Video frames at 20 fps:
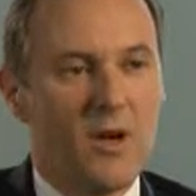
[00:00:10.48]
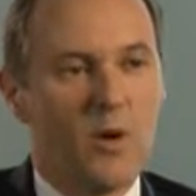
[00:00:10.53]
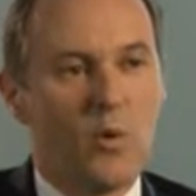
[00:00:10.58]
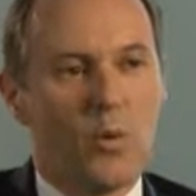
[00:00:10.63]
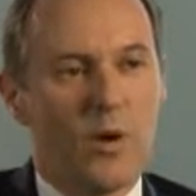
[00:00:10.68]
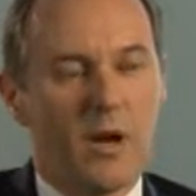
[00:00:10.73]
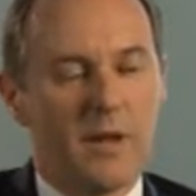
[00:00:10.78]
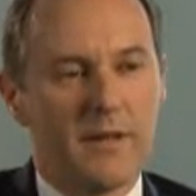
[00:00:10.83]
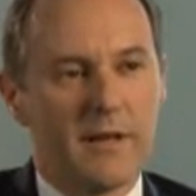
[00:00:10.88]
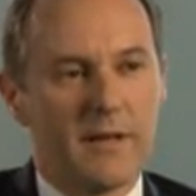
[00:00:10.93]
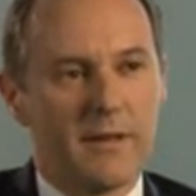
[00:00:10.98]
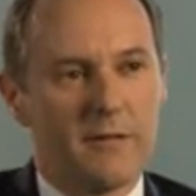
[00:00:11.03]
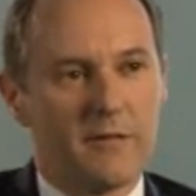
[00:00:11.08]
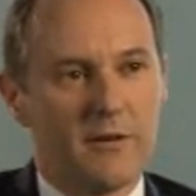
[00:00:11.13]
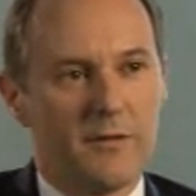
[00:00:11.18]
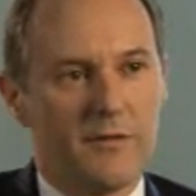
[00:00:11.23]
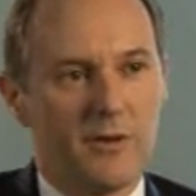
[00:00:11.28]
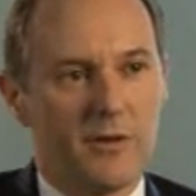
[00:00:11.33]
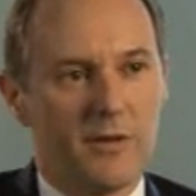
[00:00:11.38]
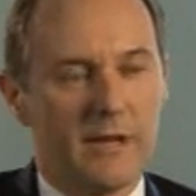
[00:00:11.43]
Well, I think there
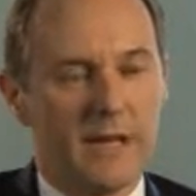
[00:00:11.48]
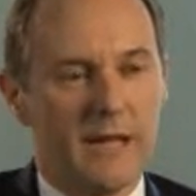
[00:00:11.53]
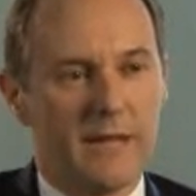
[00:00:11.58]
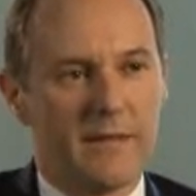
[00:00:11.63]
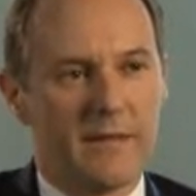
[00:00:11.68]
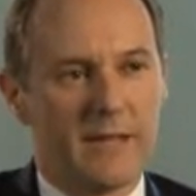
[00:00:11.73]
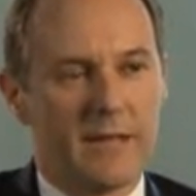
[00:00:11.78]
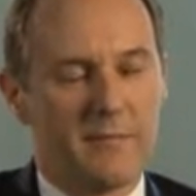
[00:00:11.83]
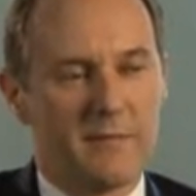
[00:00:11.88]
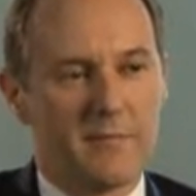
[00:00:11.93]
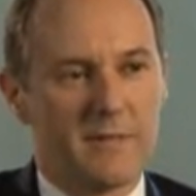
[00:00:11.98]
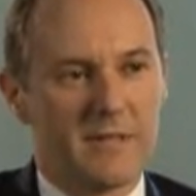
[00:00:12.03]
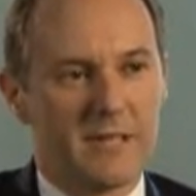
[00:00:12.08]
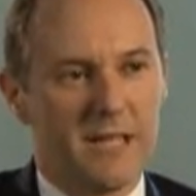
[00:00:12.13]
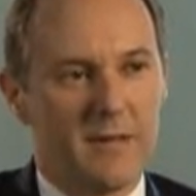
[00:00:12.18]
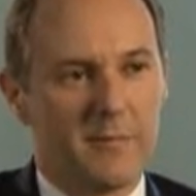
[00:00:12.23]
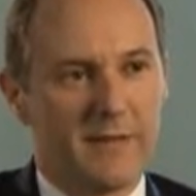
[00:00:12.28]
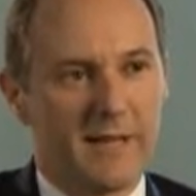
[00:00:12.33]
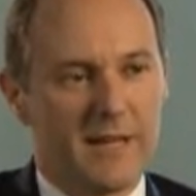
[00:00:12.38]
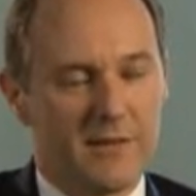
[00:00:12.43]
are a few key themes
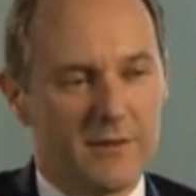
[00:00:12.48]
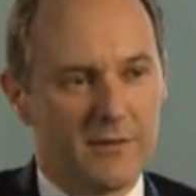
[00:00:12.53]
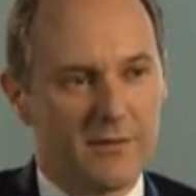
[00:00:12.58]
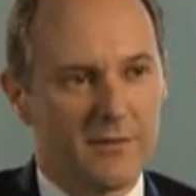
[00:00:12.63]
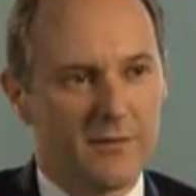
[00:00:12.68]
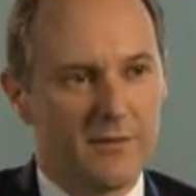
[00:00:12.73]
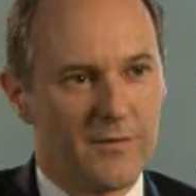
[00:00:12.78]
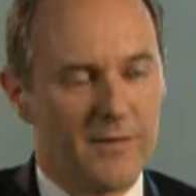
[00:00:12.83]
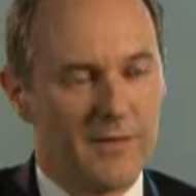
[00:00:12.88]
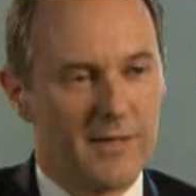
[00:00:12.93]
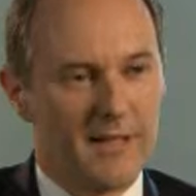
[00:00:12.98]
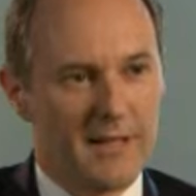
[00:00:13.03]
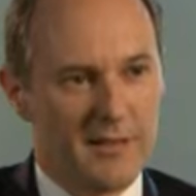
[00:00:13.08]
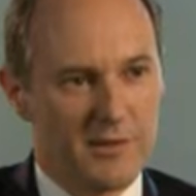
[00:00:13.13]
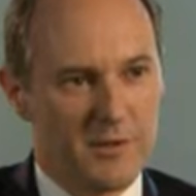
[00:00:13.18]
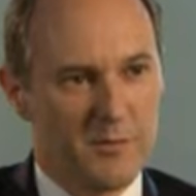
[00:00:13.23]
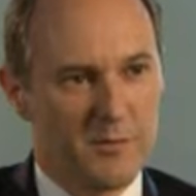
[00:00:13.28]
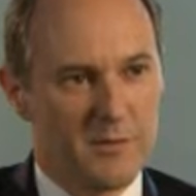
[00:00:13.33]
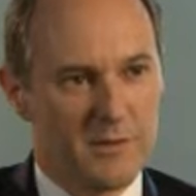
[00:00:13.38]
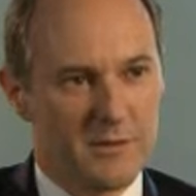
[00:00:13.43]
coming out of the
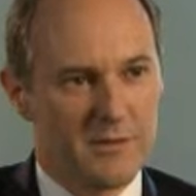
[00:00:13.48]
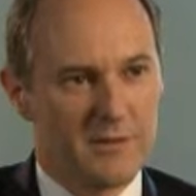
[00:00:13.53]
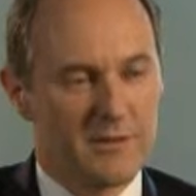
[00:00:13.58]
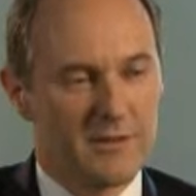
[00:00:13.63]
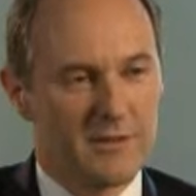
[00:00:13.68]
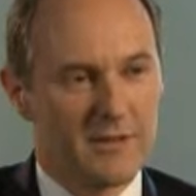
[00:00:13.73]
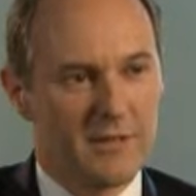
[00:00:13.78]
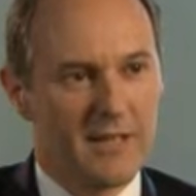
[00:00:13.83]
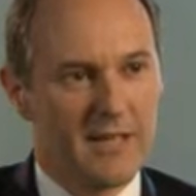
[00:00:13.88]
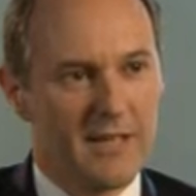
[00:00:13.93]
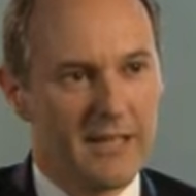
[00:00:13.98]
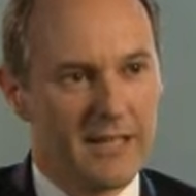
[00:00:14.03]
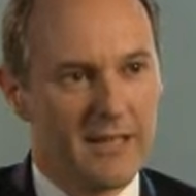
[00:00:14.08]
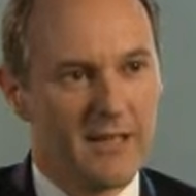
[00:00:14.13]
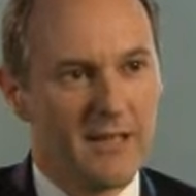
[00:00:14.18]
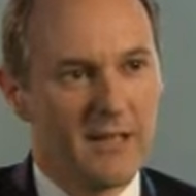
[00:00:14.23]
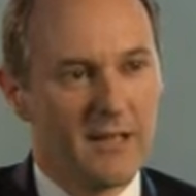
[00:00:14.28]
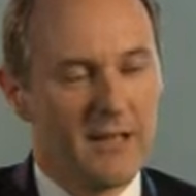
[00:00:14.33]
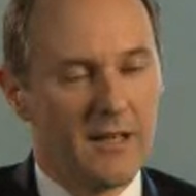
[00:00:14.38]
announcement today.